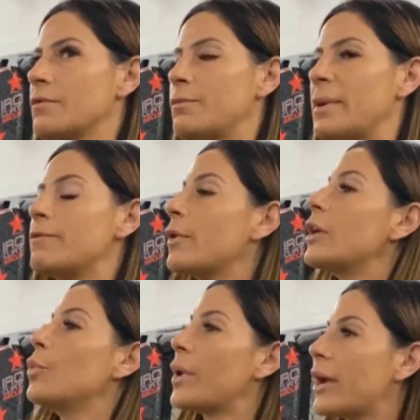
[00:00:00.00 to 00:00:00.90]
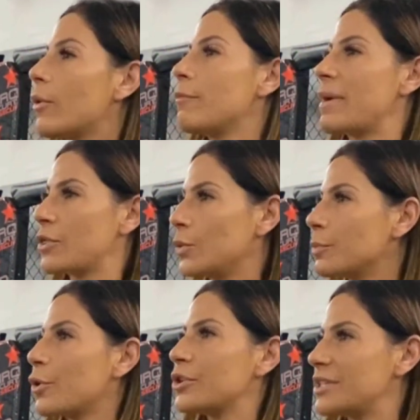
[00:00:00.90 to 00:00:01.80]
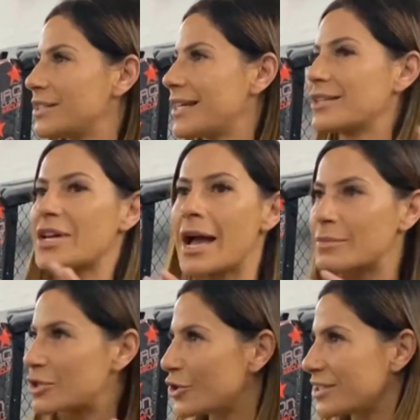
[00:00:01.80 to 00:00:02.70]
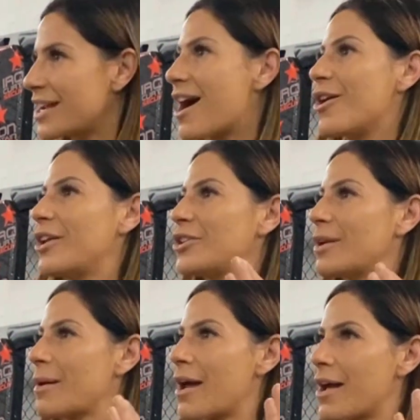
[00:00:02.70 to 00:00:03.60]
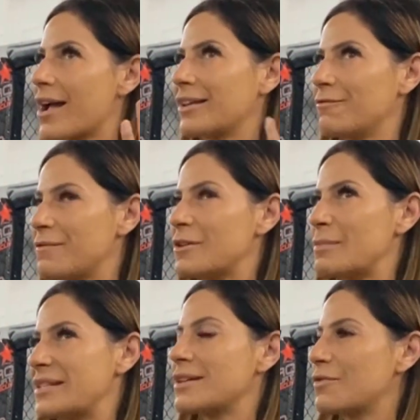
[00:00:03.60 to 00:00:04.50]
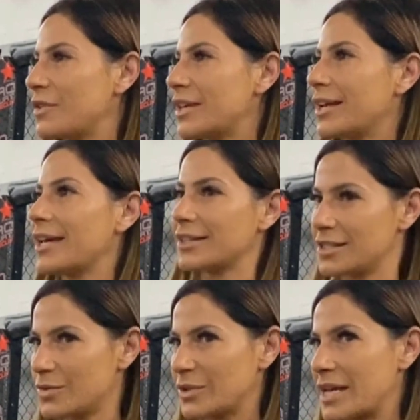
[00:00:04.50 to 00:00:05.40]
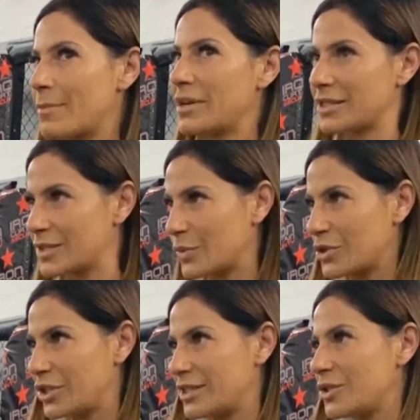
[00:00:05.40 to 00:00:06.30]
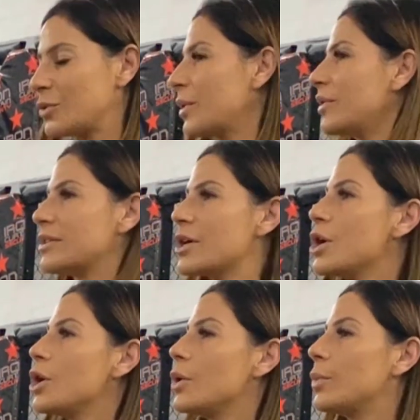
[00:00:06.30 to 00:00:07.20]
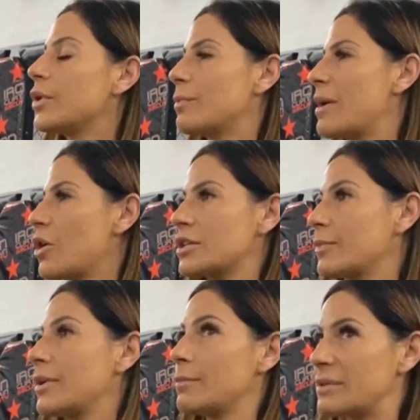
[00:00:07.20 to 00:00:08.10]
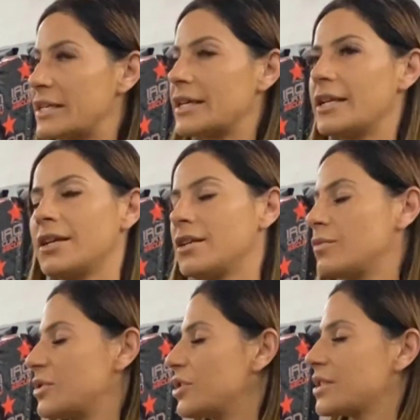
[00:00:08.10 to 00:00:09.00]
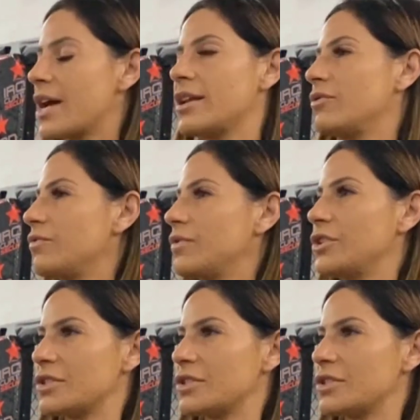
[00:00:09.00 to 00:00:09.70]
been very aware of my thought process. Like time slows down, and I can feel myself thinking like this is what's happening, this is what you need to do. Whereas with my last one in particular, it was just kind of it